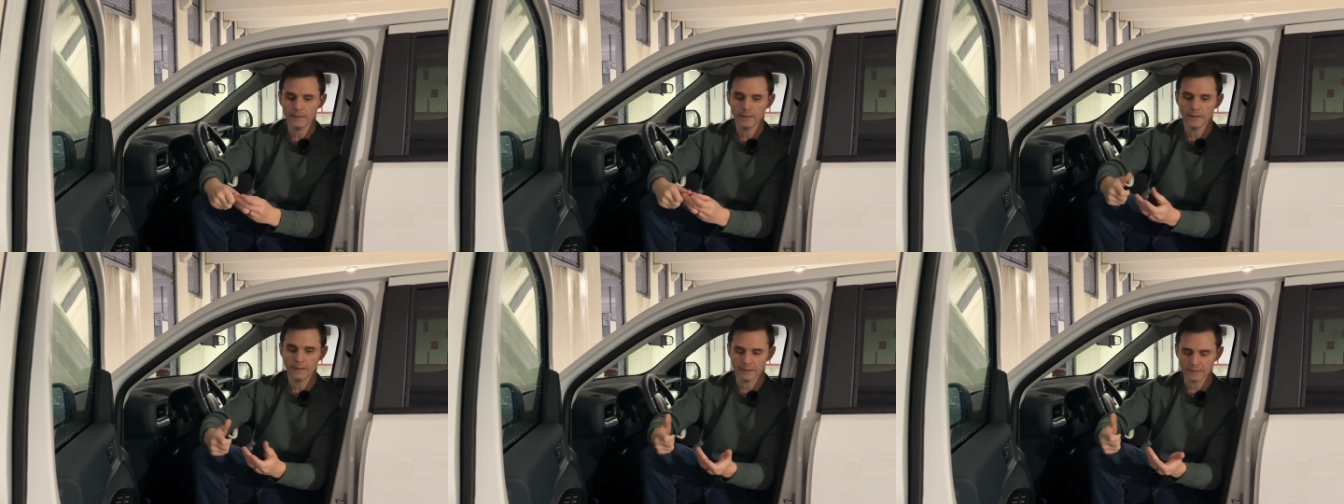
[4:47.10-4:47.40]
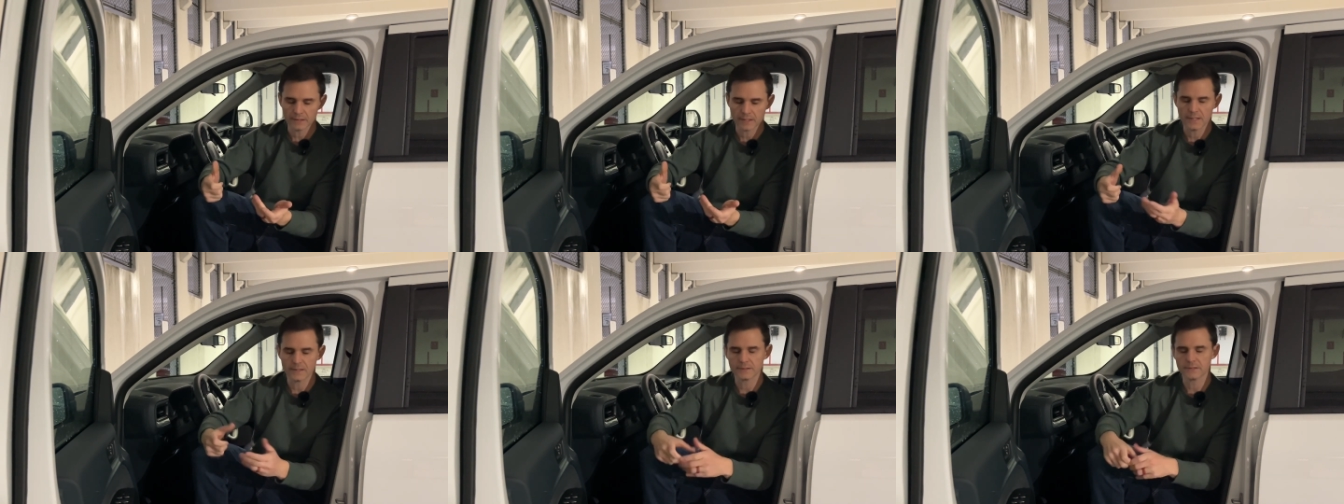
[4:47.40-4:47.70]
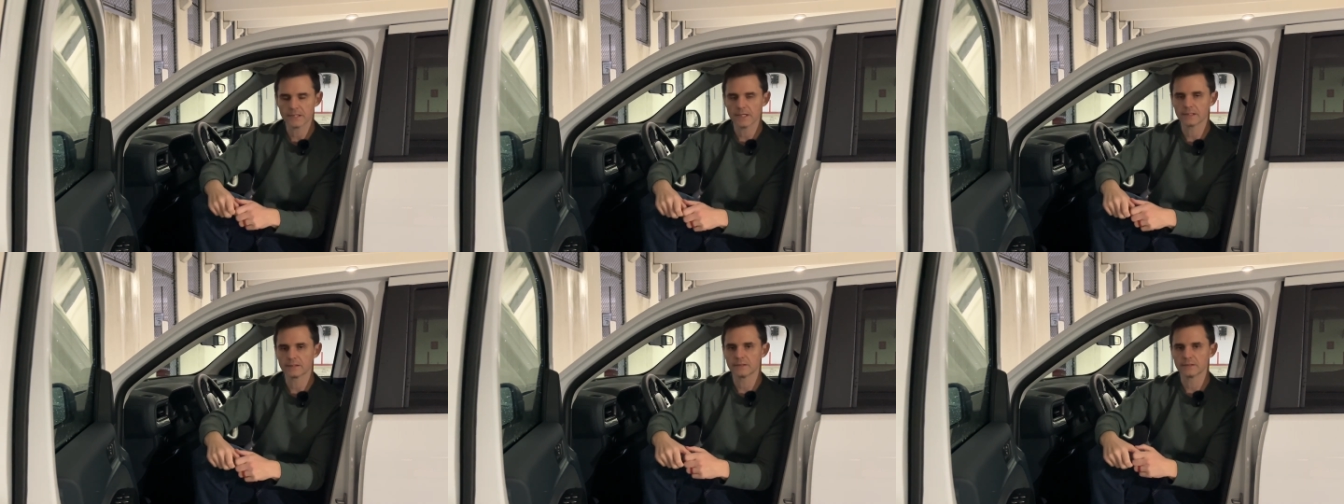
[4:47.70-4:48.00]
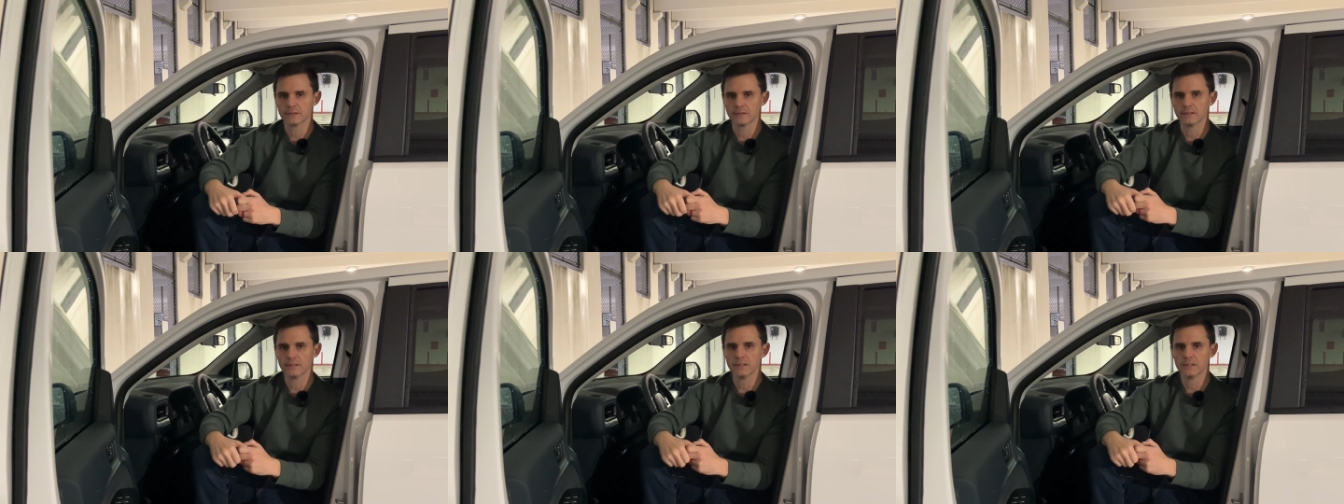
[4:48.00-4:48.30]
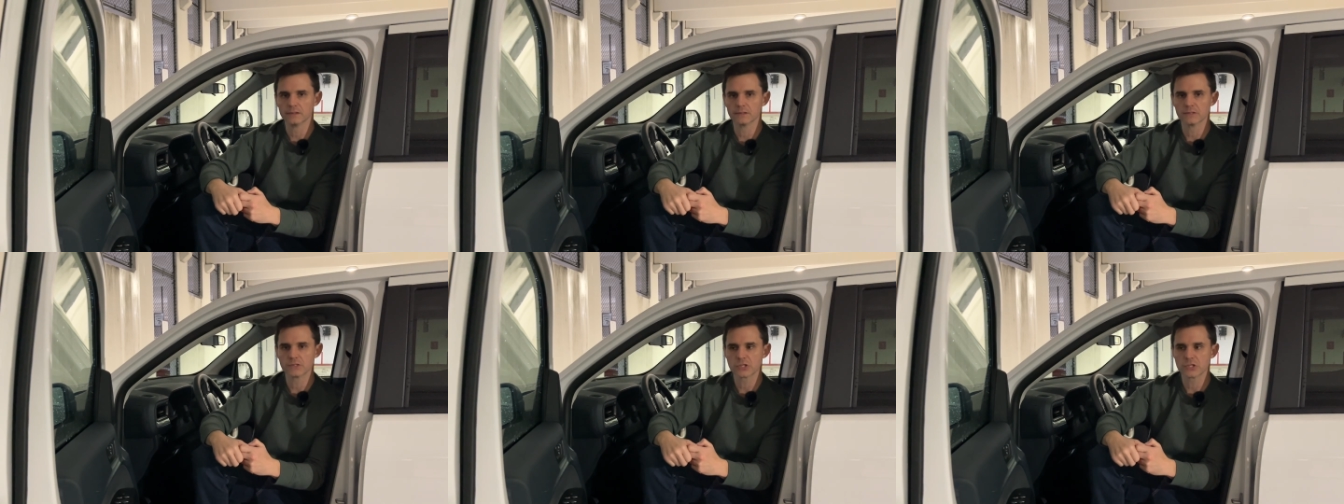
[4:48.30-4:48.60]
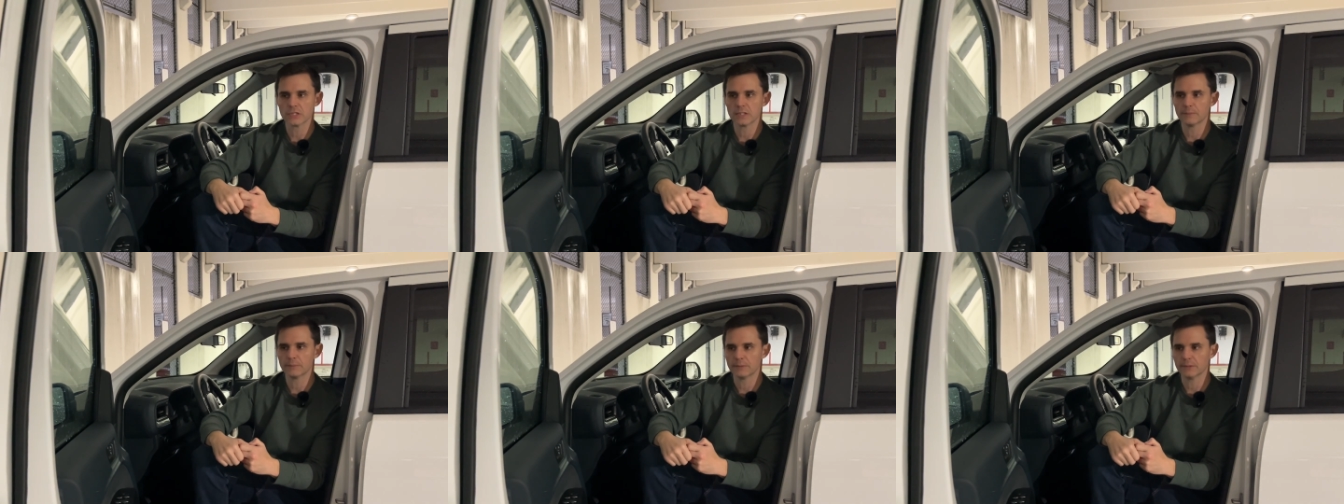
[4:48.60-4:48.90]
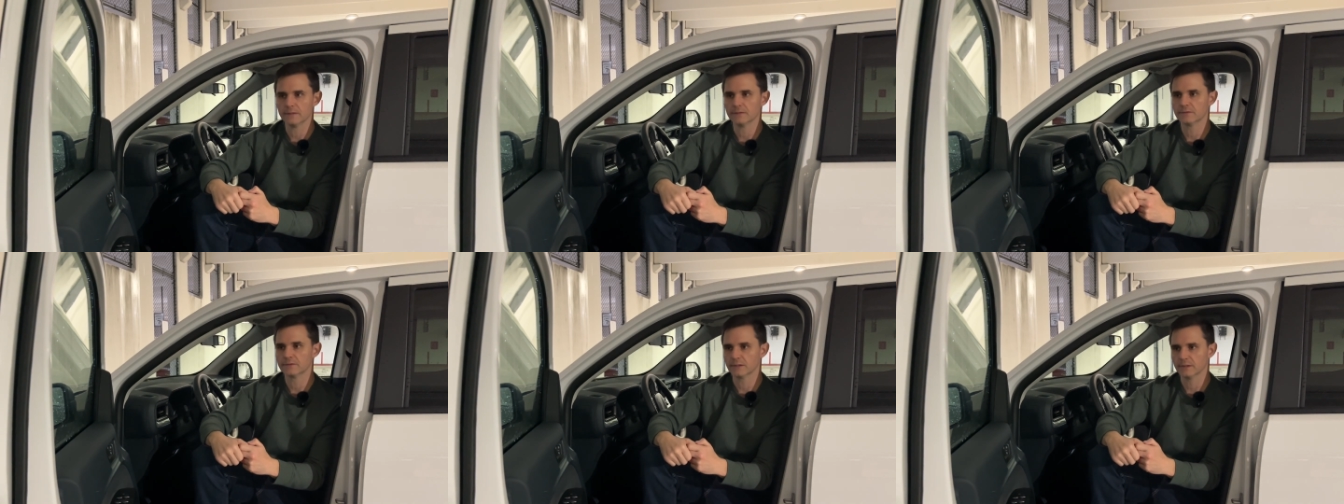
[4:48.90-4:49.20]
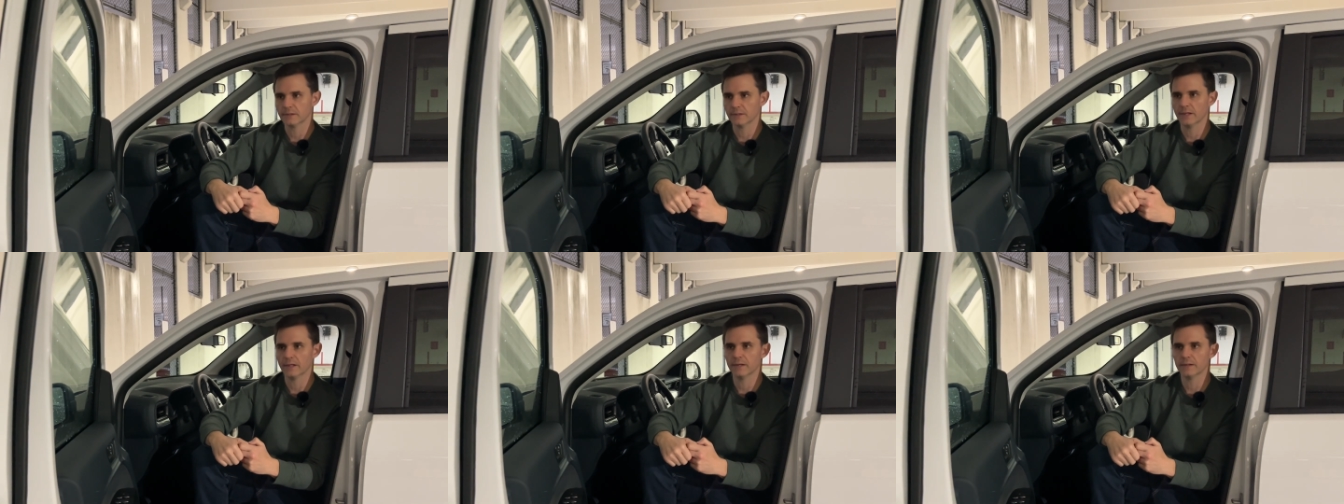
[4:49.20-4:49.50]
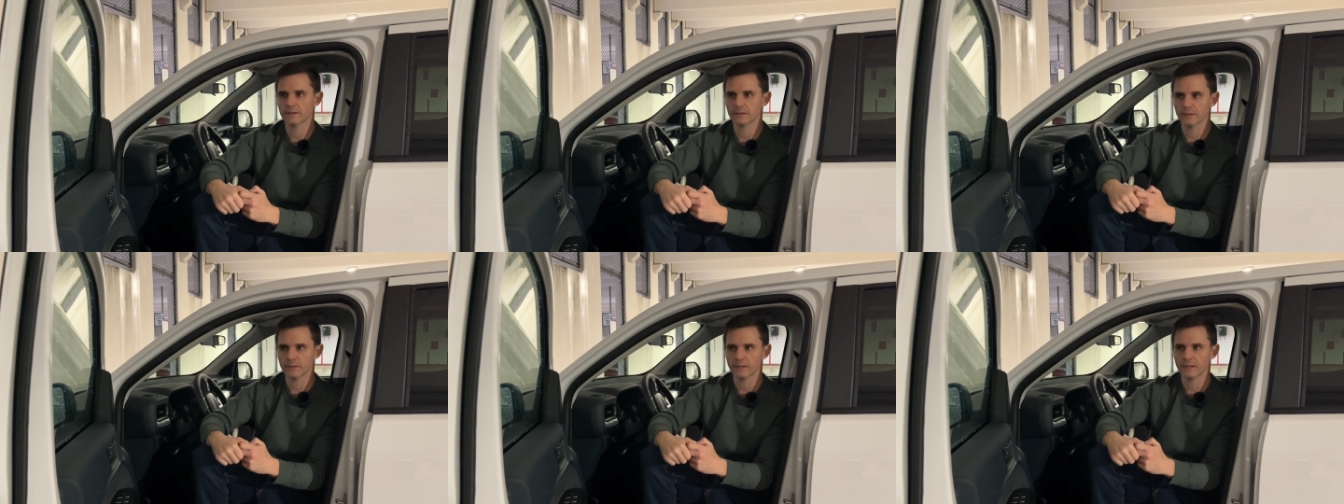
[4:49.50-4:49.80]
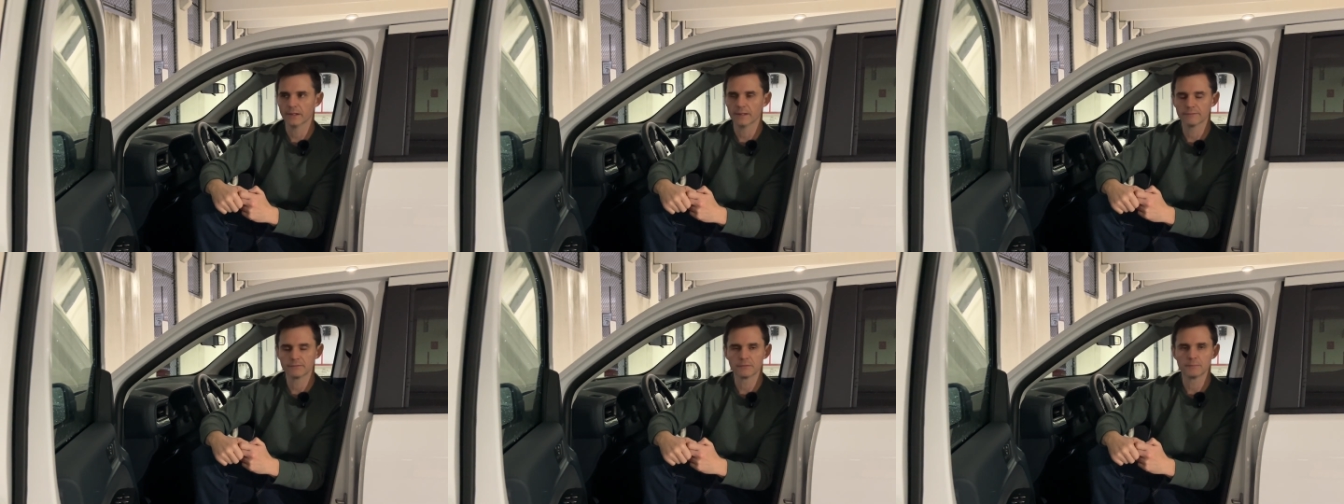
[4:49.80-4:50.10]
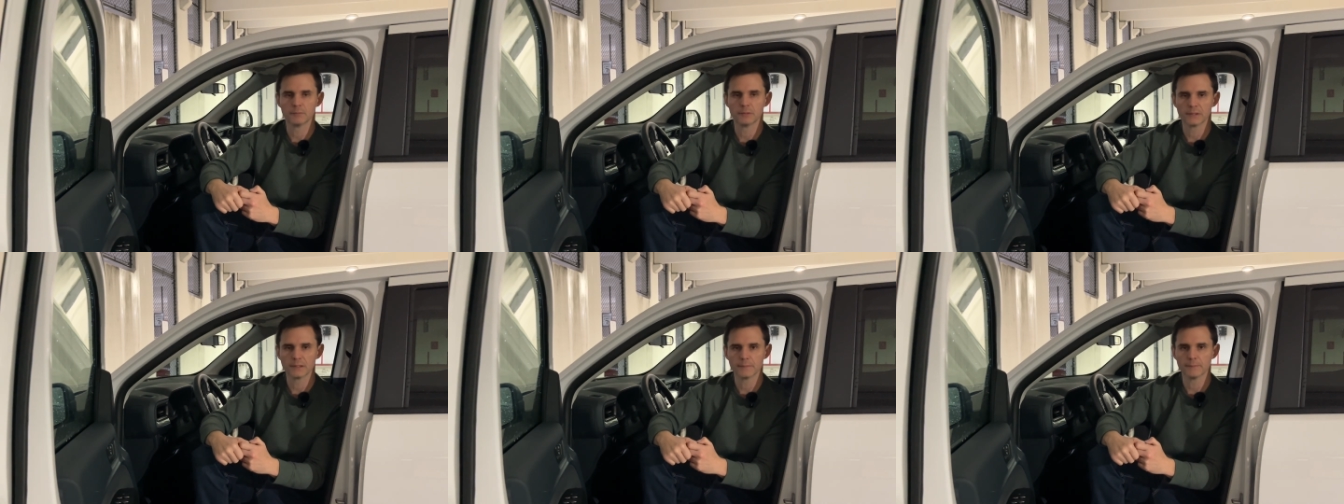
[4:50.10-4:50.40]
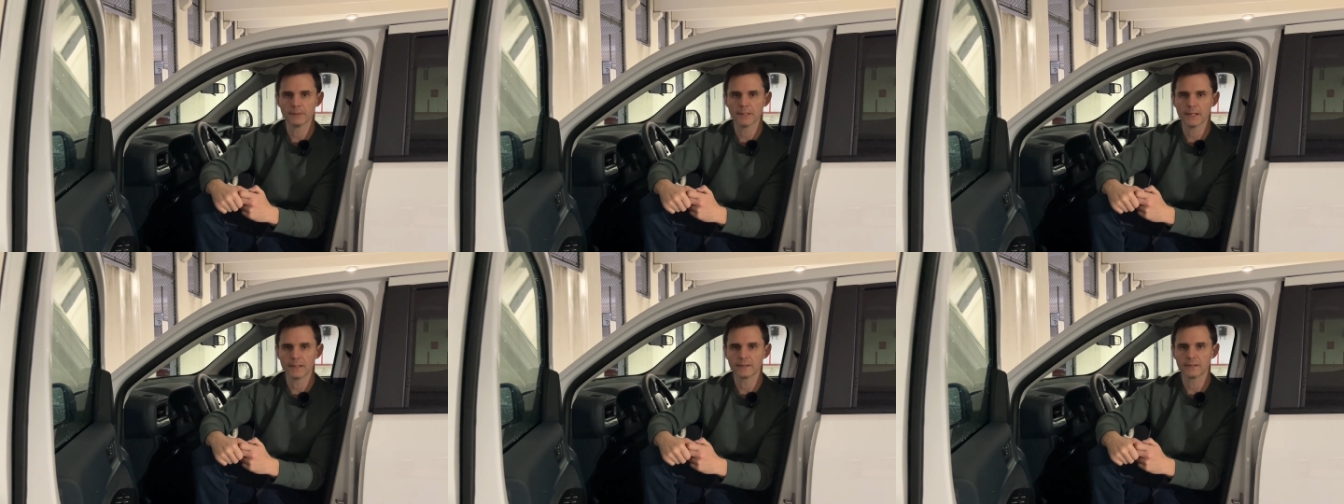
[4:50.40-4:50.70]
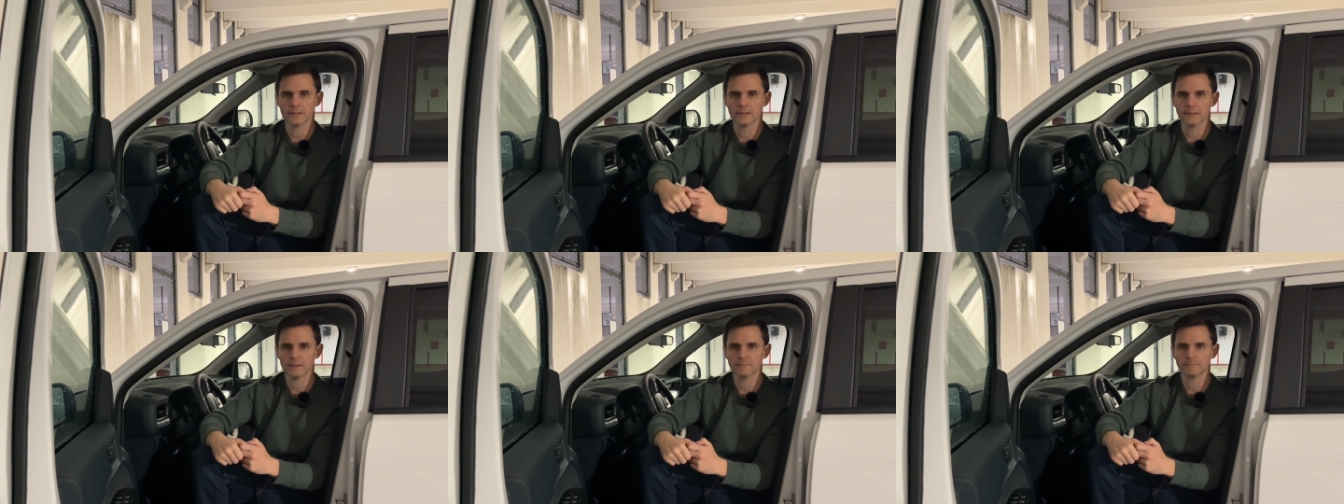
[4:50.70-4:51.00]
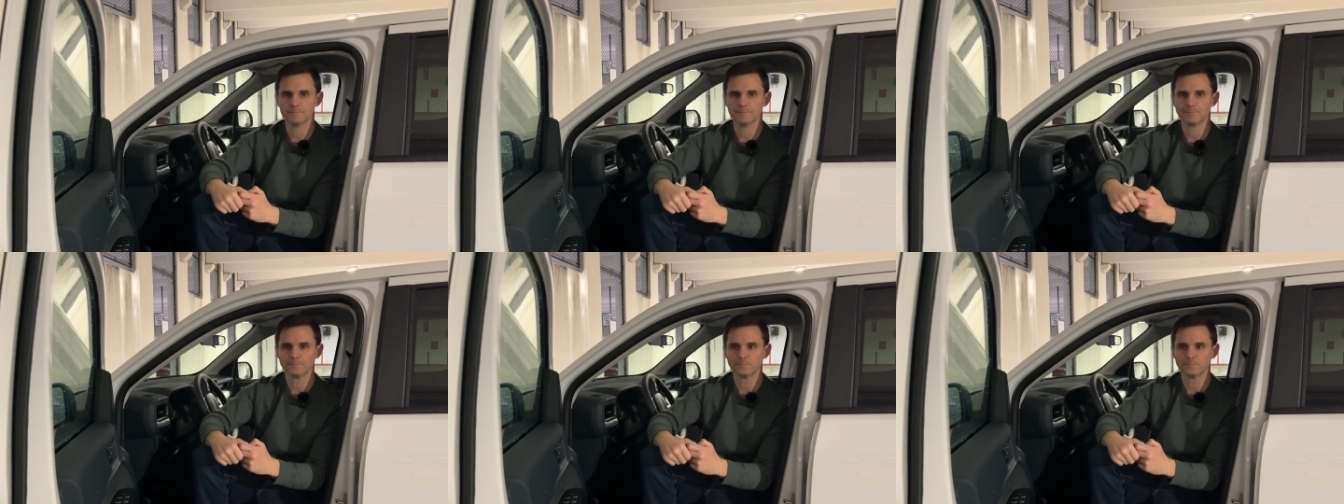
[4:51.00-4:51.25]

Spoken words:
I contacted the dealership and they said, yeah, you're gonna have to bring it back in.